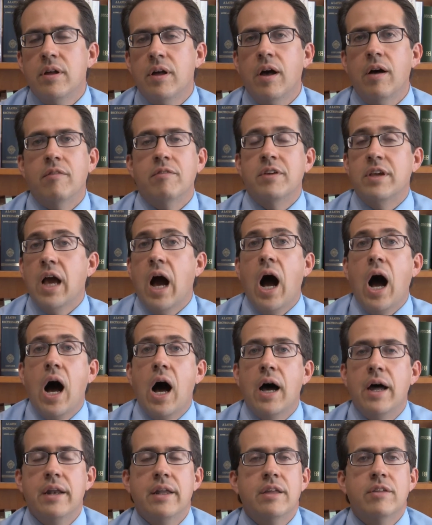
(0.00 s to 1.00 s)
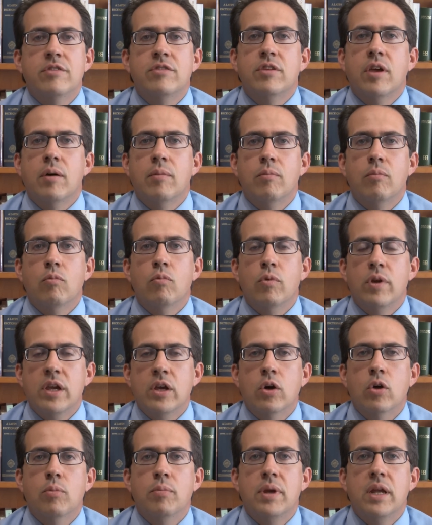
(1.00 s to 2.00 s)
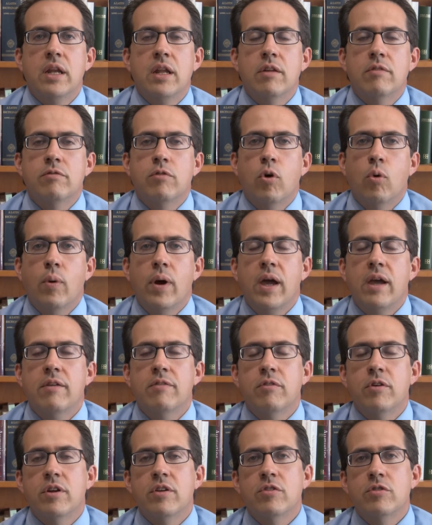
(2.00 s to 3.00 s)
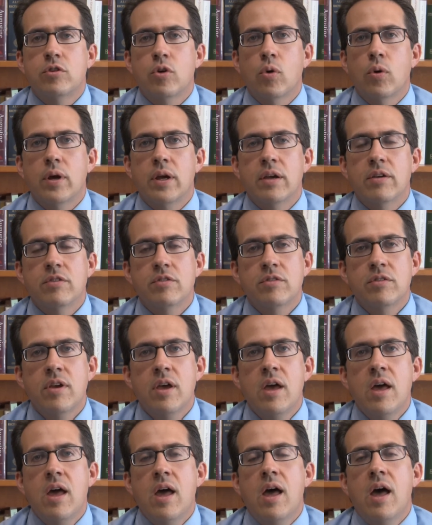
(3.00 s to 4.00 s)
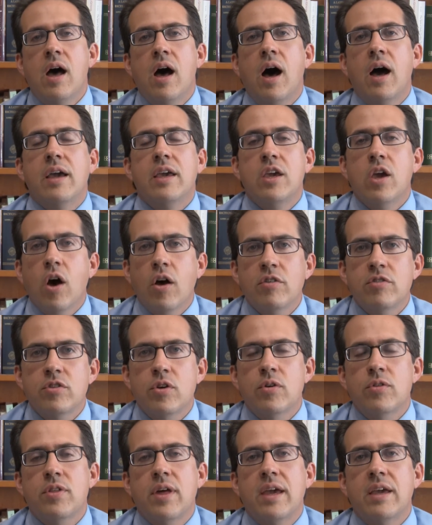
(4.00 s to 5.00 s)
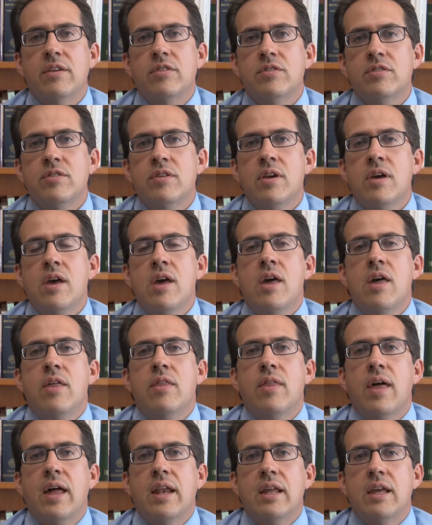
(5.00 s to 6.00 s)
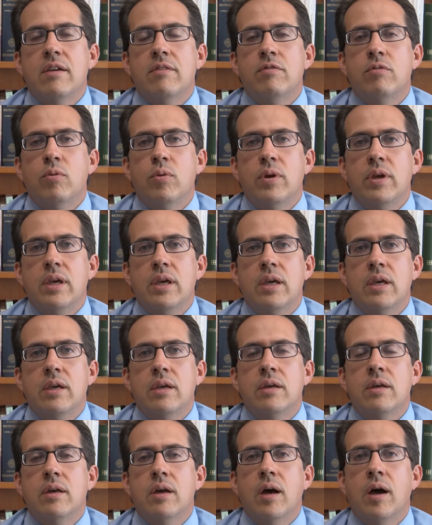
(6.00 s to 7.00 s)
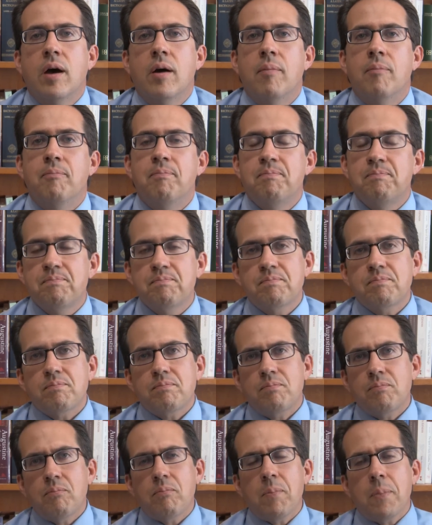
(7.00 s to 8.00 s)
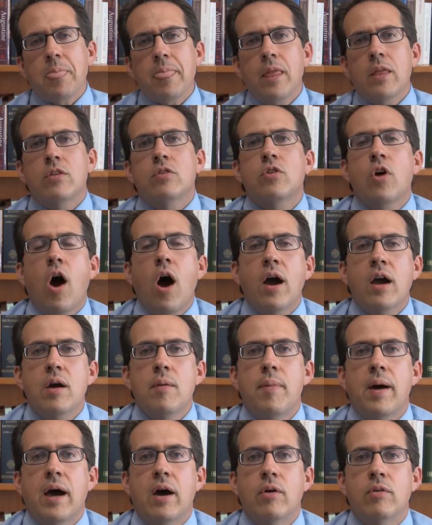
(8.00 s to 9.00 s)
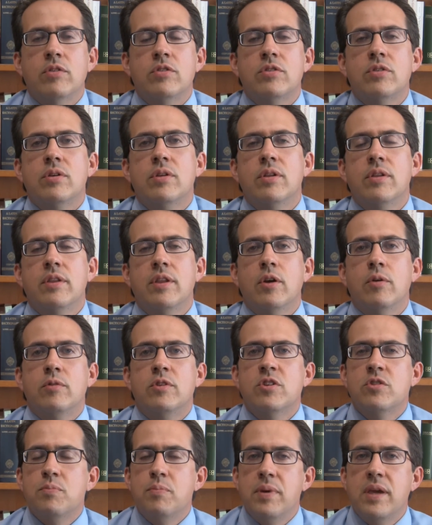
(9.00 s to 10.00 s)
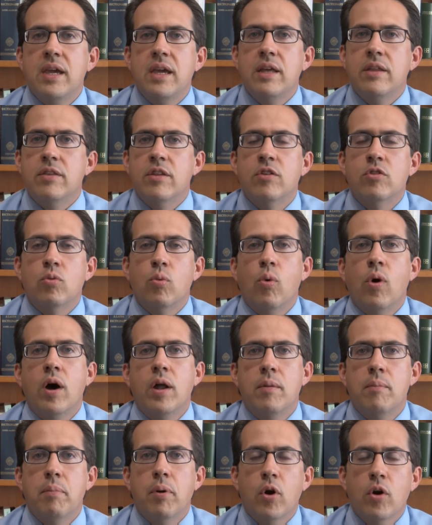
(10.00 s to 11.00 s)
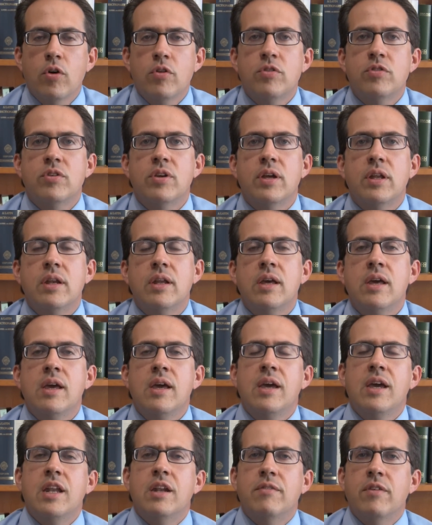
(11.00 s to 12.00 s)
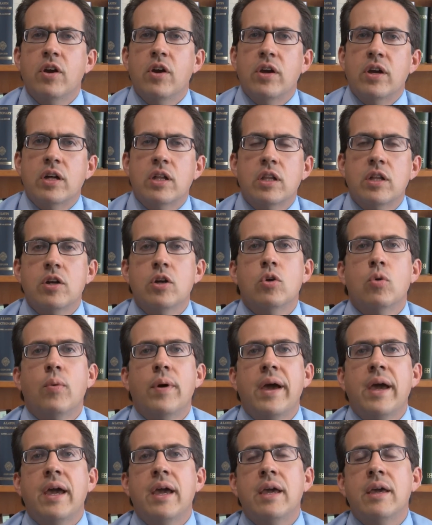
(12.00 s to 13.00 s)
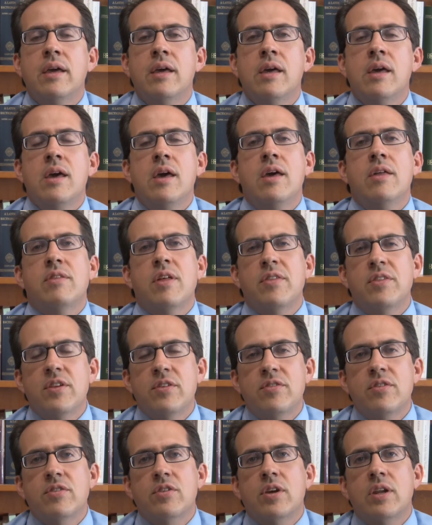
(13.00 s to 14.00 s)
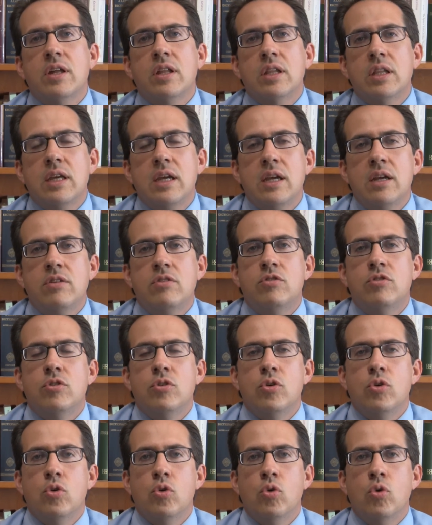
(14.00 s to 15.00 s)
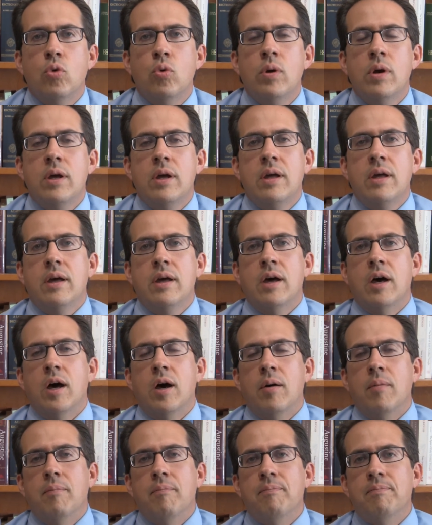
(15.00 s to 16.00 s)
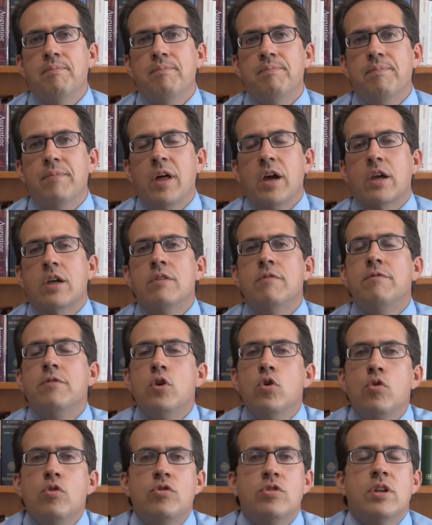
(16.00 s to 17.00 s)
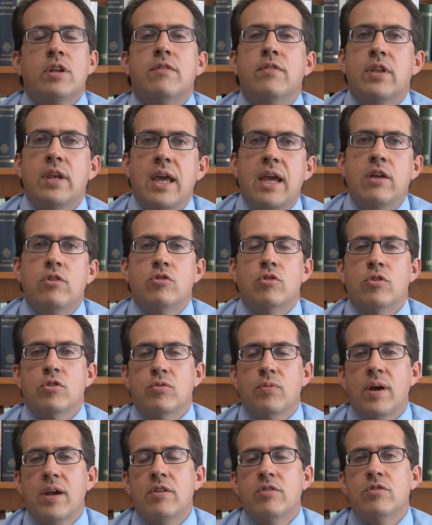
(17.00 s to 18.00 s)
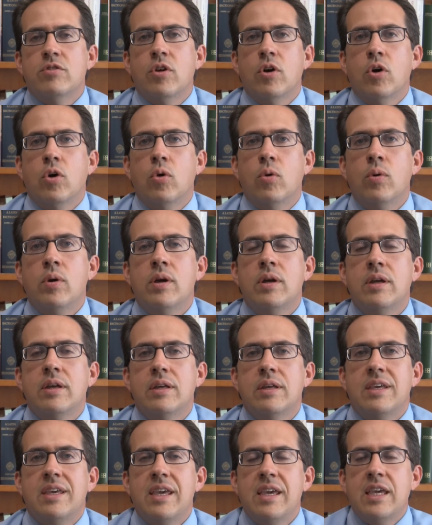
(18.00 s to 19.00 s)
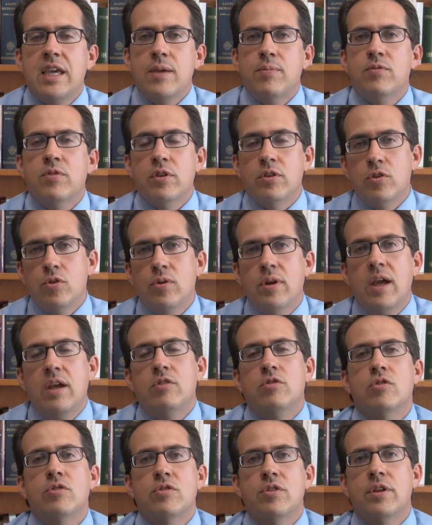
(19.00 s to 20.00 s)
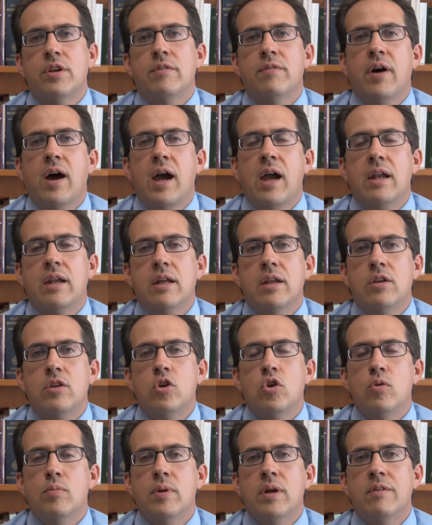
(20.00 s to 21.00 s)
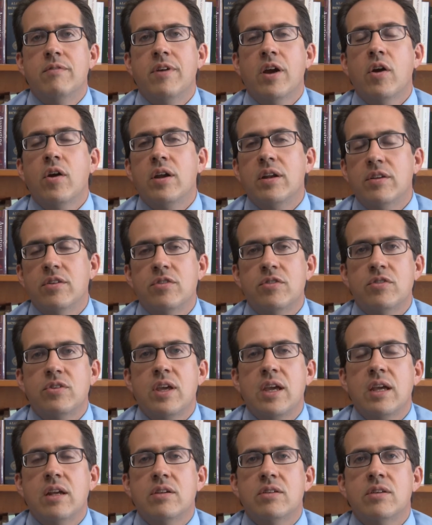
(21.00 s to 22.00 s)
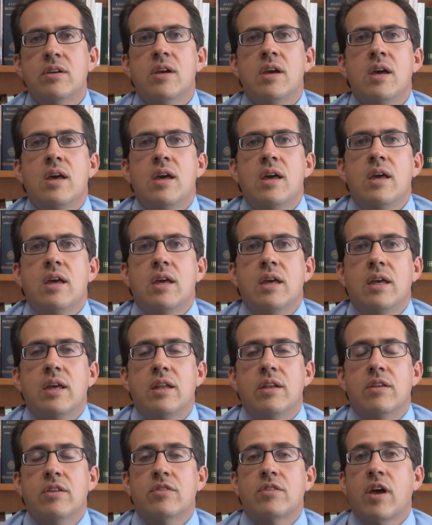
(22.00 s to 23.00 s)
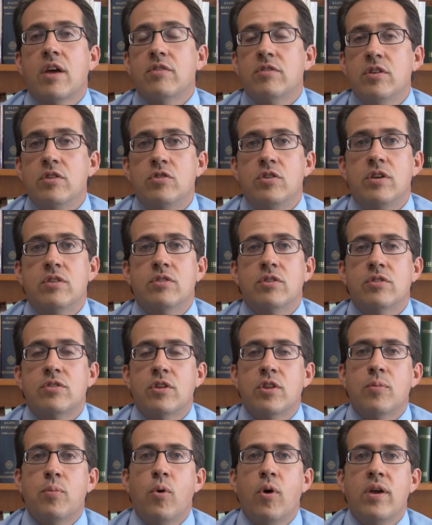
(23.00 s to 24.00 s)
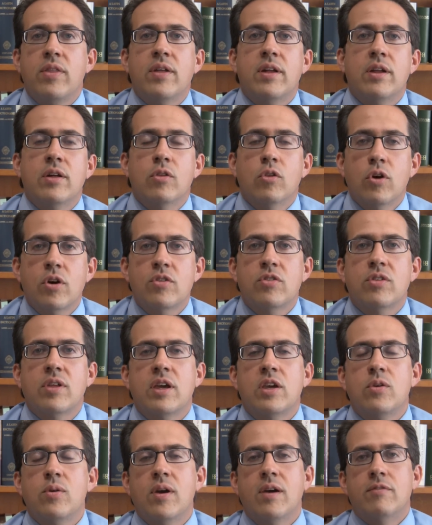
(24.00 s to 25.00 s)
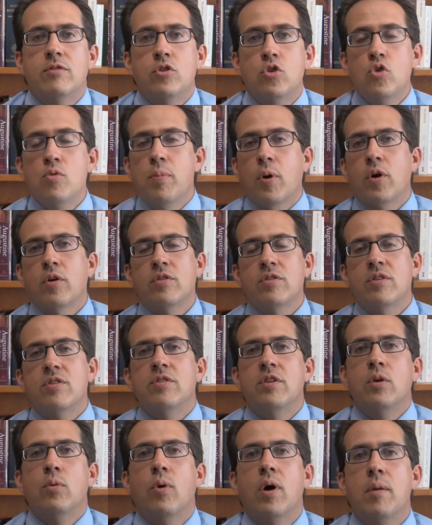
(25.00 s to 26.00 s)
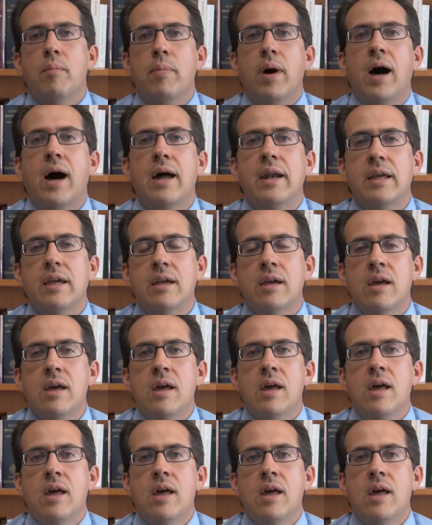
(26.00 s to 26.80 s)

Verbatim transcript: of God in some real meaningful way for Nestorius. Uh, he also thinks that if we um, talk about there just being this one person in a very clear way, that this is going to lead to um, a confusion of the natures, right? So he keeps the two natures, the divine and human, very distinct in discussing Jesus to the point that it looks like you have two persons in one body.